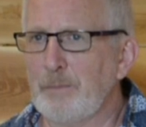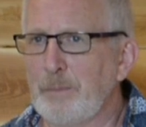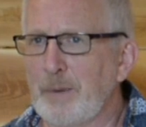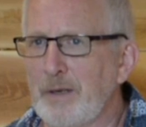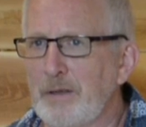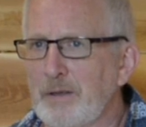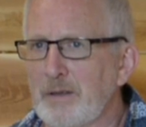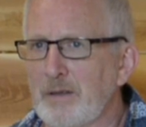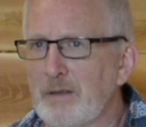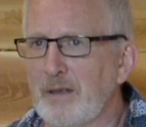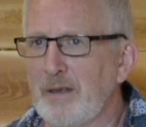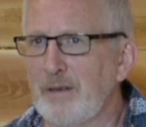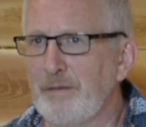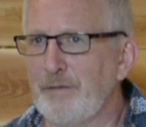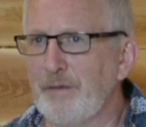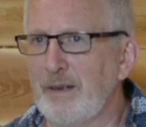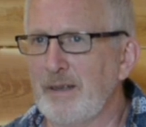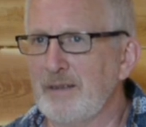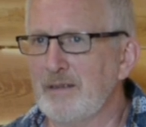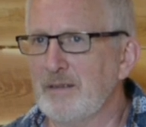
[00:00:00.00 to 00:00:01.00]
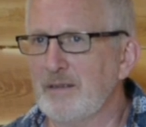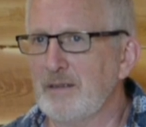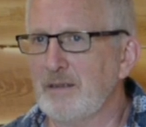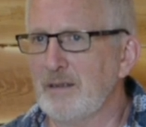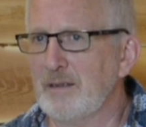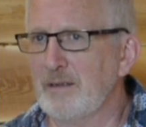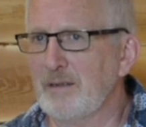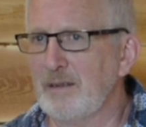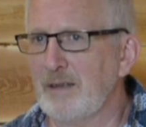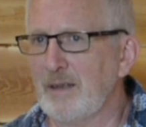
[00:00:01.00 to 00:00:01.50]
better. I find
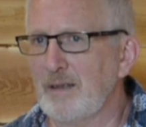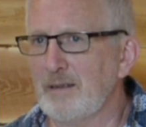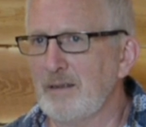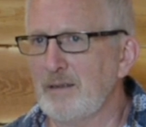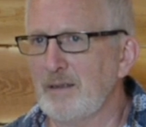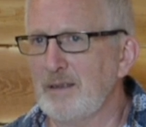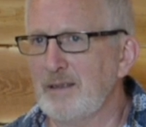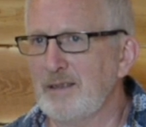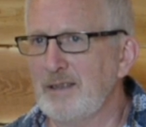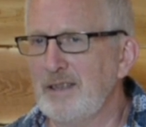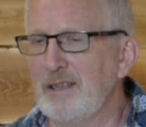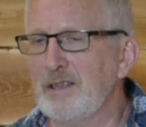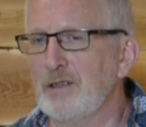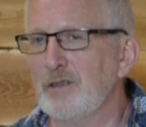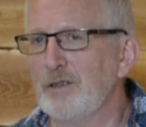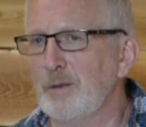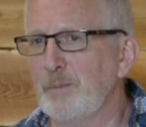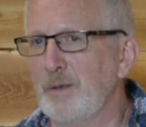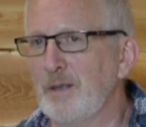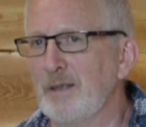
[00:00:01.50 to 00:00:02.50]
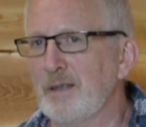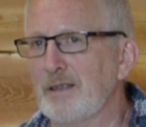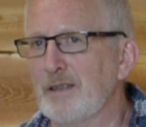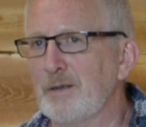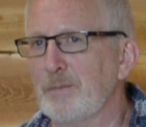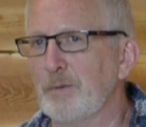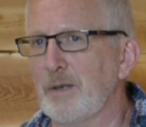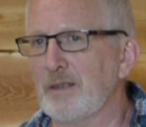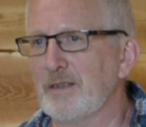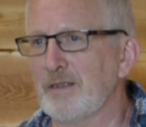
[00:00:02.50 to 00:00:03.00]
that it's easier to be
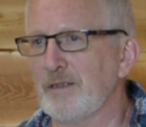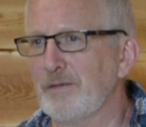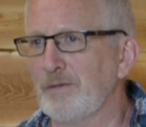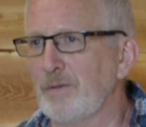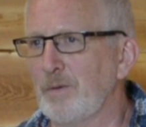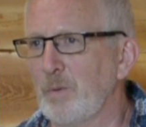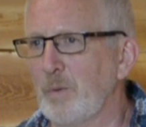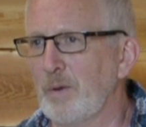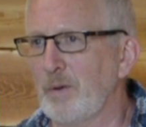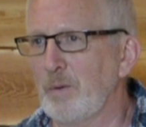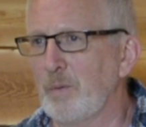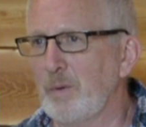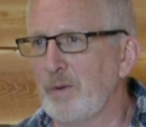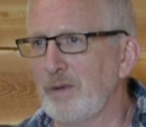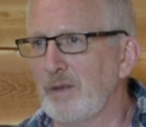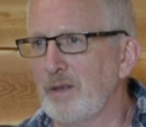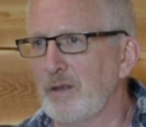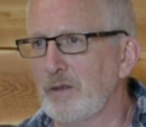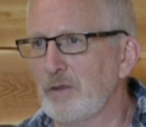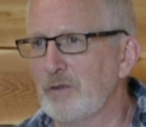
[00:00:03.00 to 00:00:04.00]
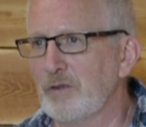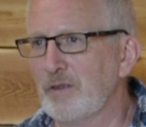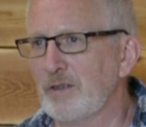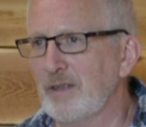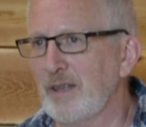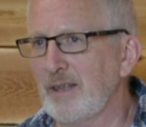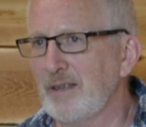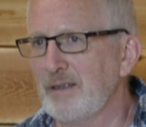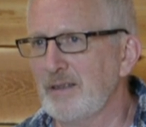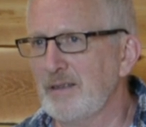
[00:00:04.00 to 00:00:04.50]
expressive with the larger
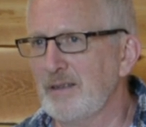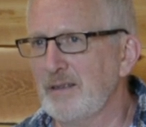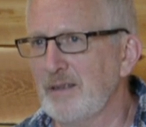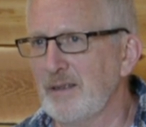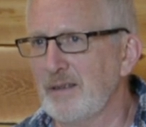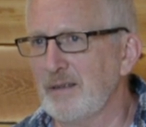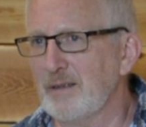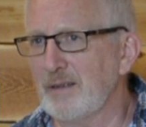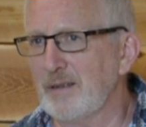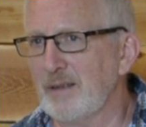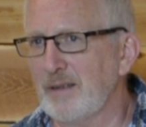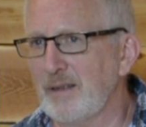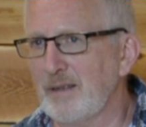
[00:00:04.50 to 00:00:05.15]
sizes, and